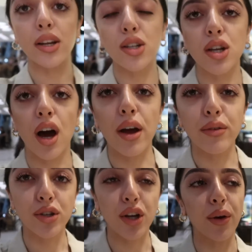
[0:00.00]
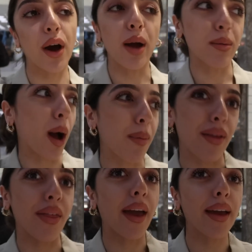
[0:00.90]
which I will show you at home, a
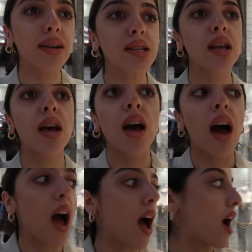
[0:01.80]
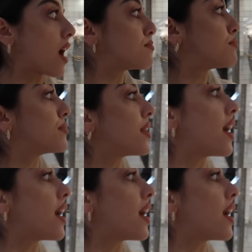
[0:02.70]
couple of things. And